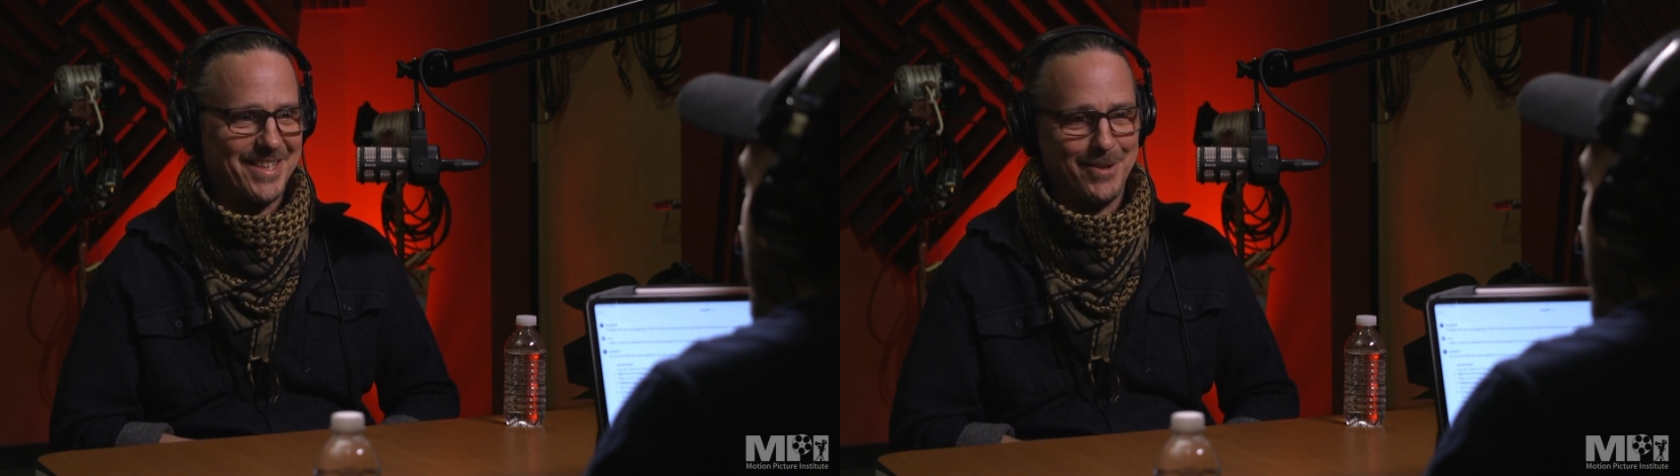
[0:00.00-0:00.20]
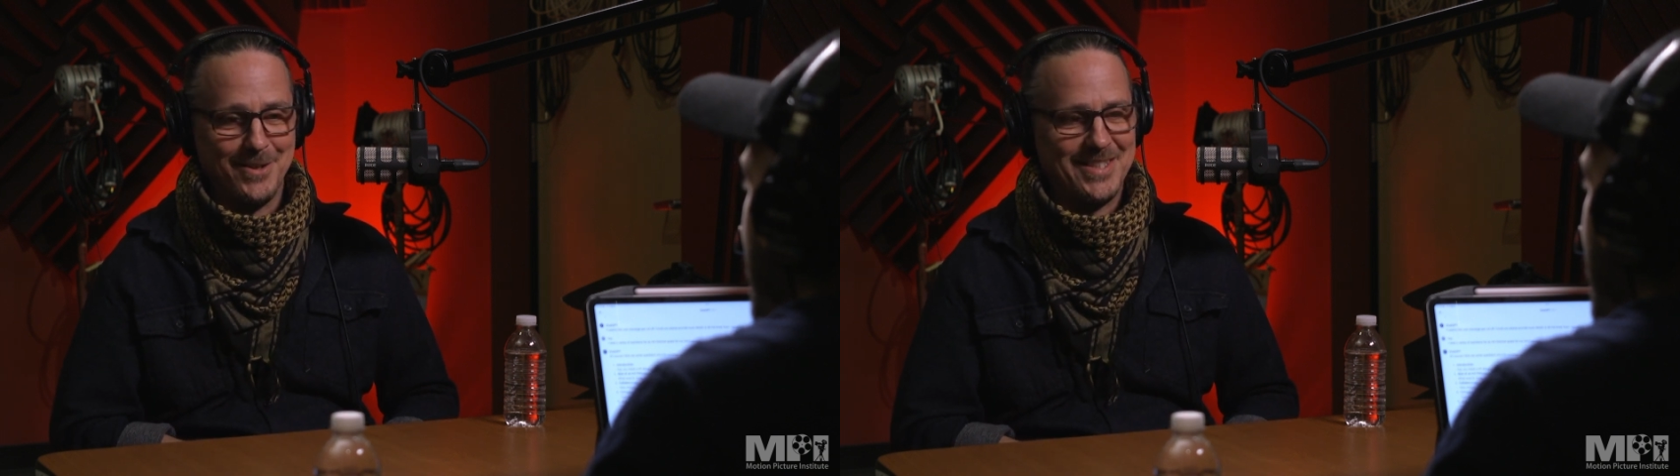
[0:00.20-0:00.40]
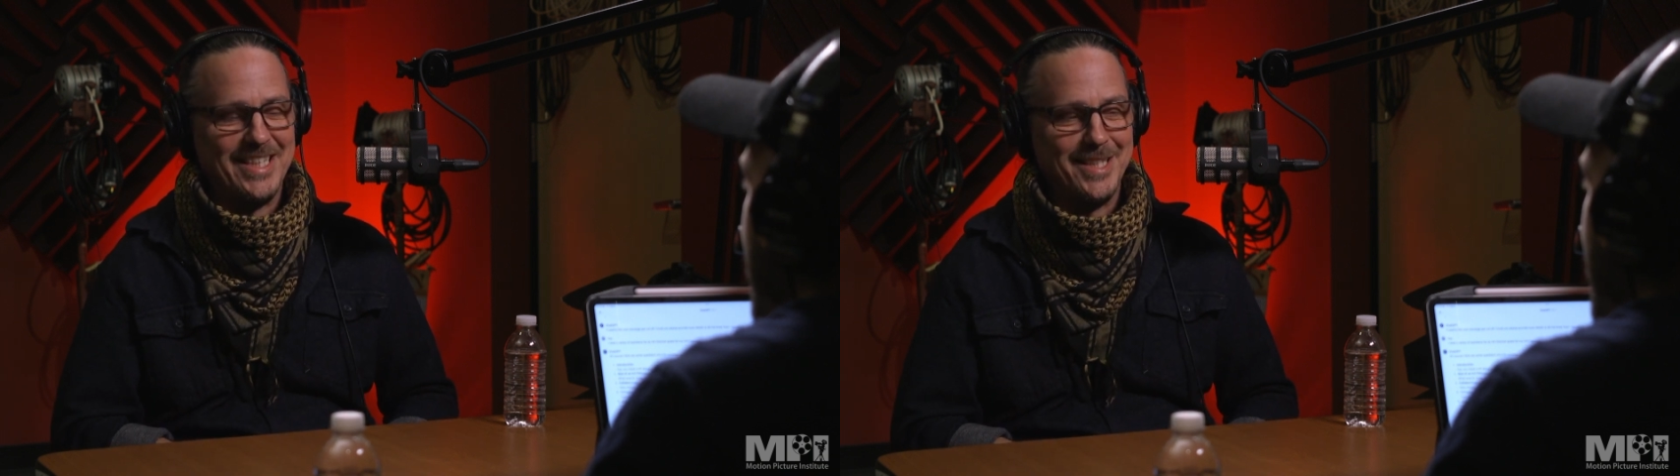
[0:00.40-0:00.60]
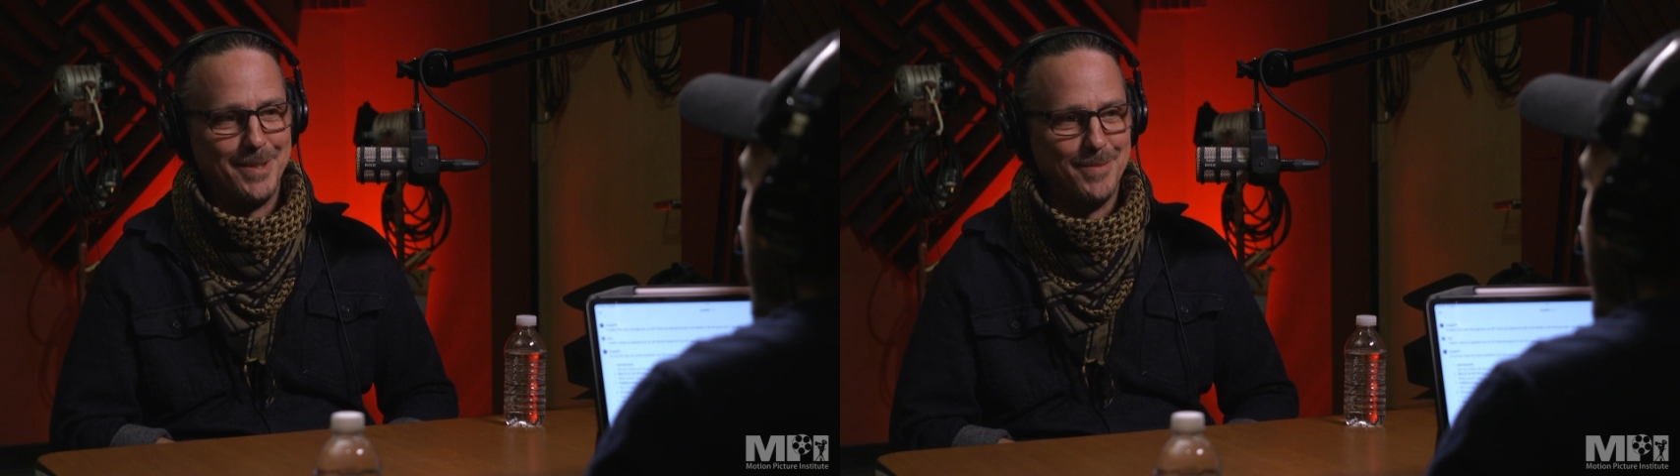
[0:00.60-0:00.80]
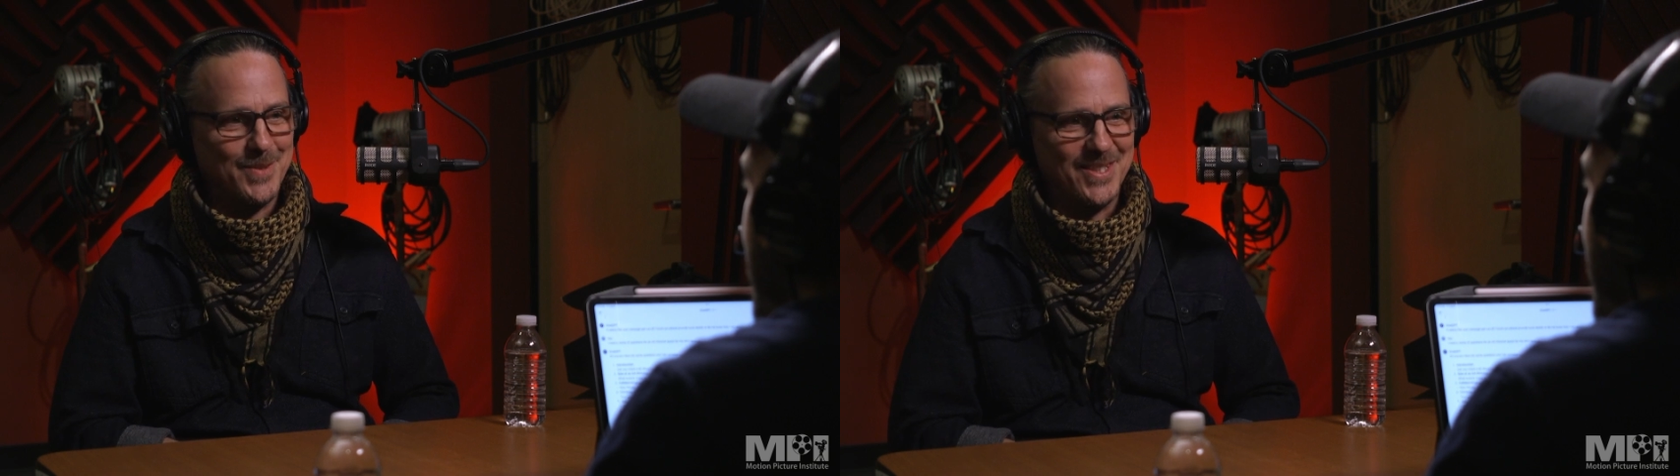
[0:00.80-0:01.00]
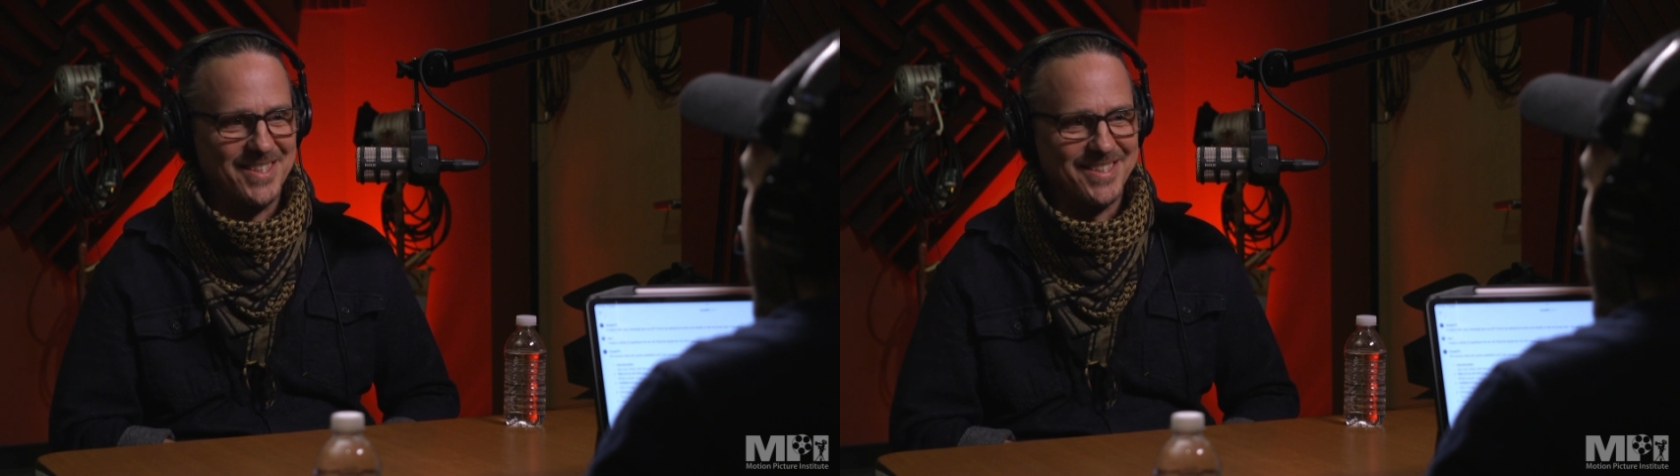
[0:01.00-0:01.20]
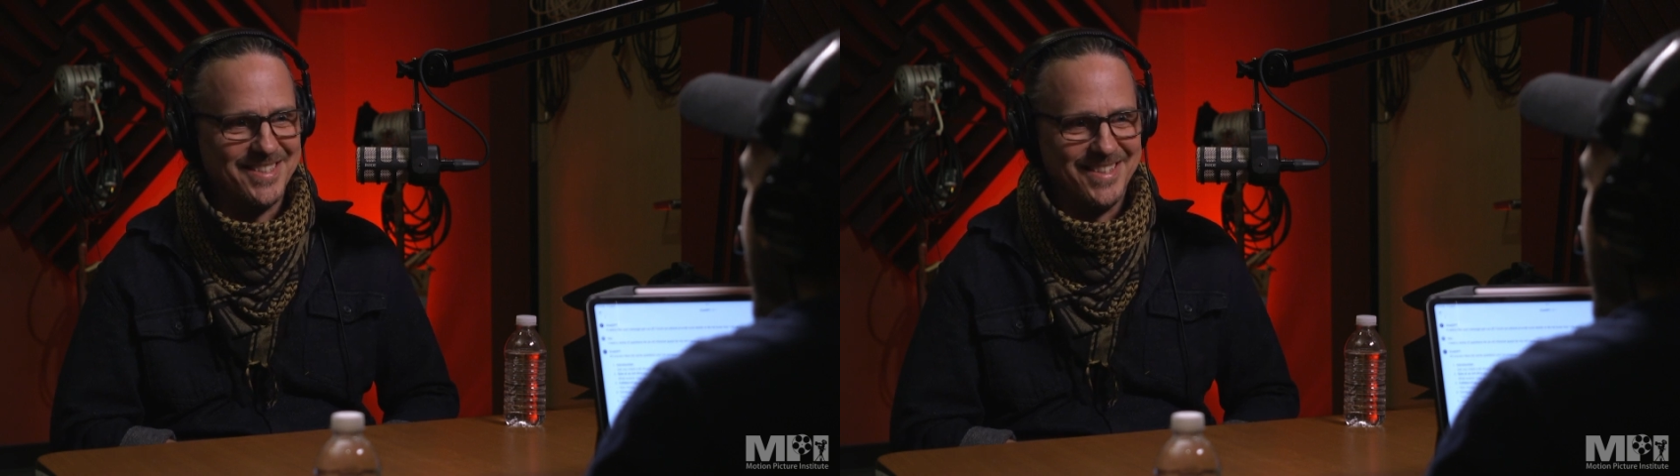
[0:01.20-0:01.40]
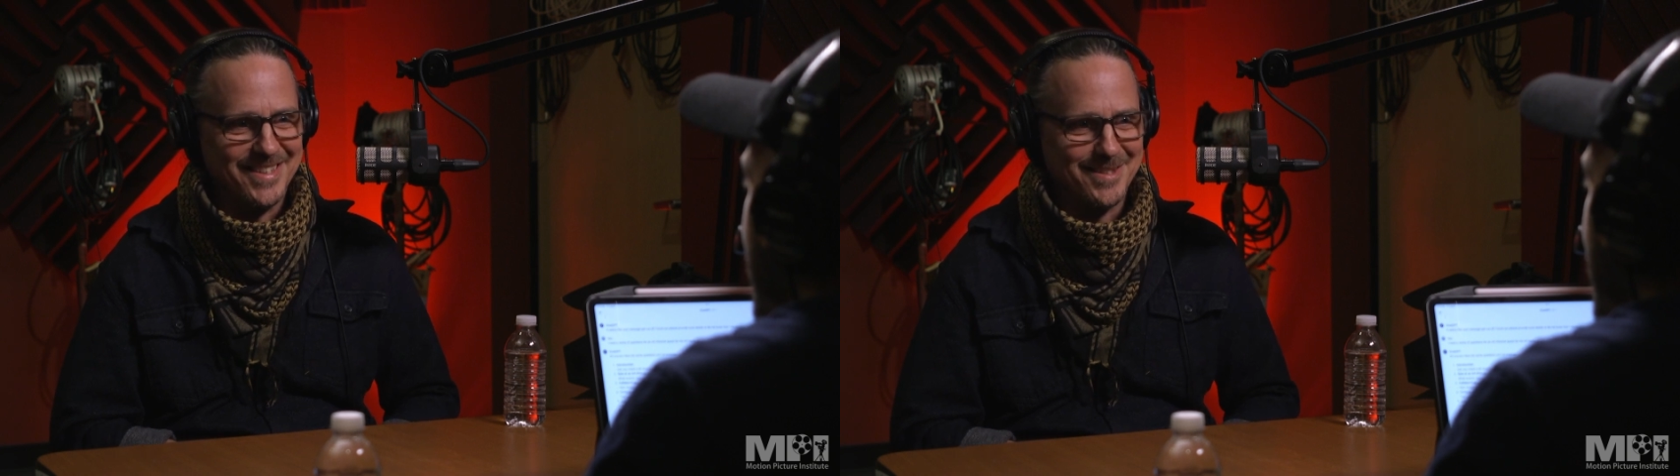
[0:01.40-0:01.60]
and her team is
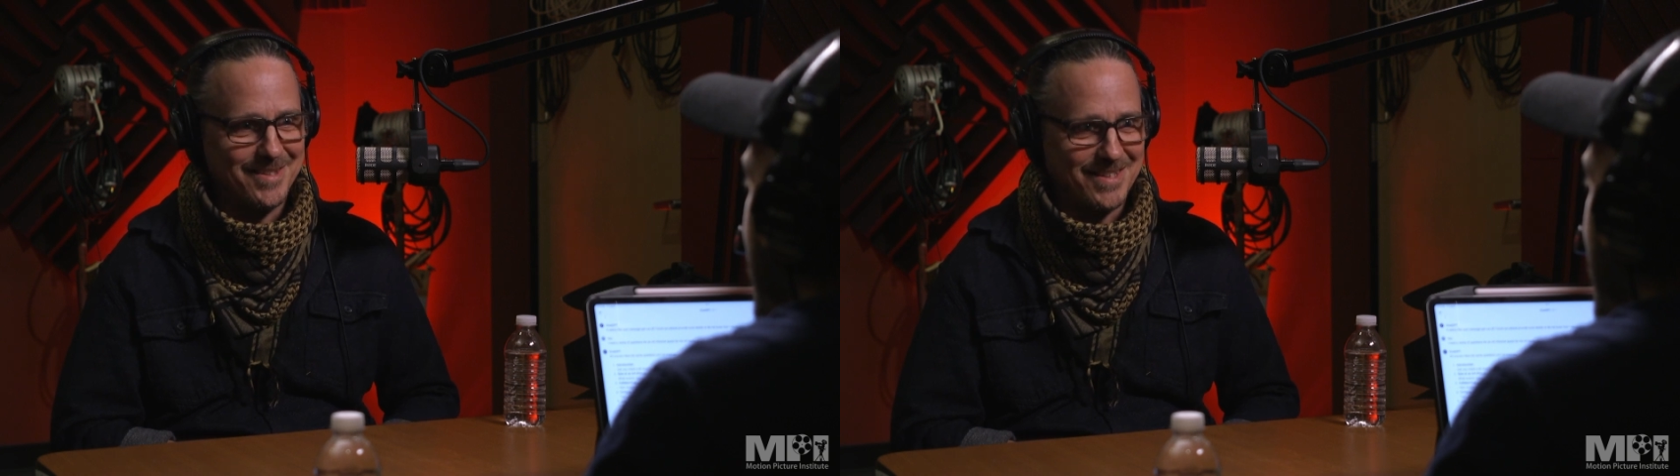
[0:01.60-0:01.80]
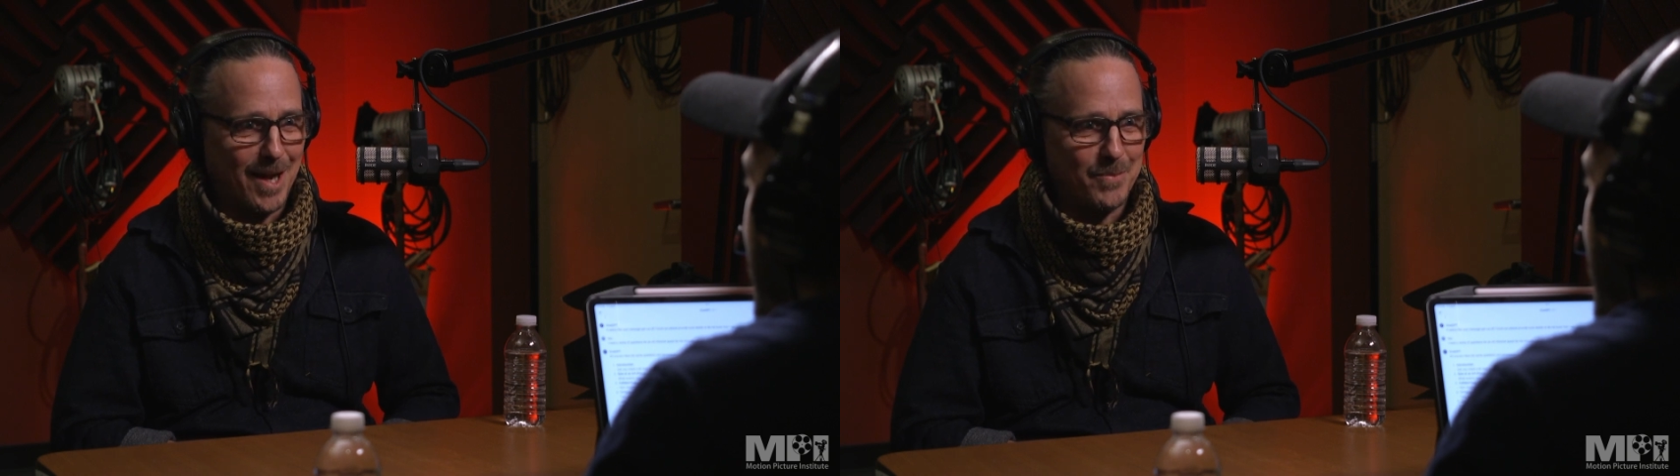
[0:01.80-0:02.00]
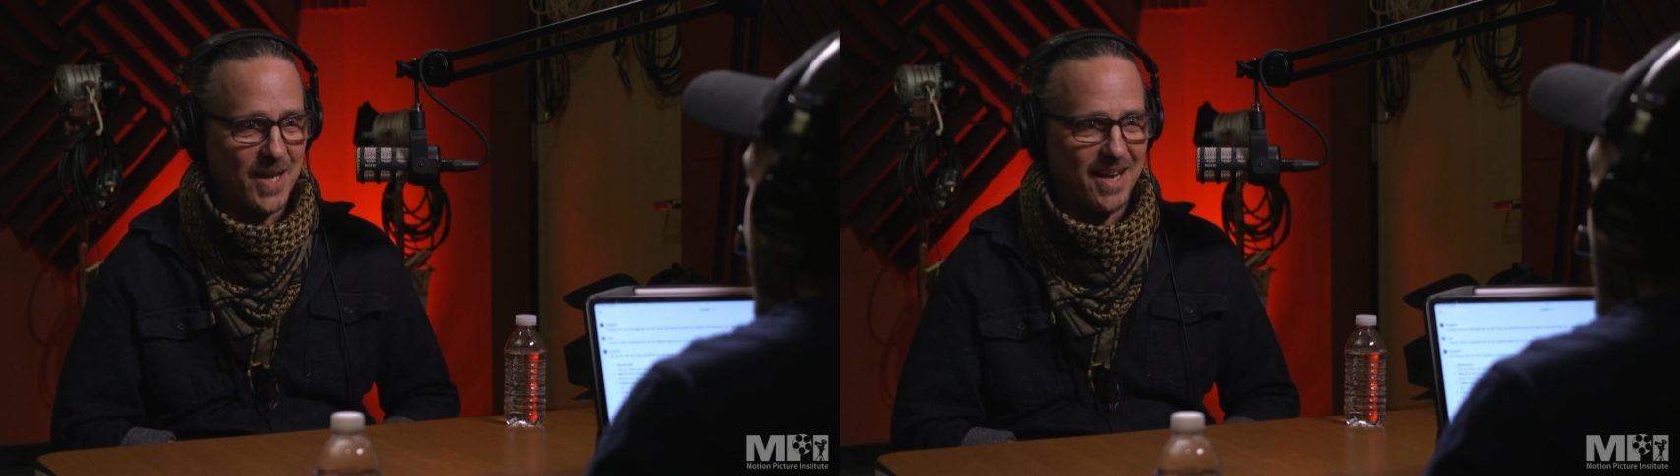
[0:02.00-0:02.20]
just top notch.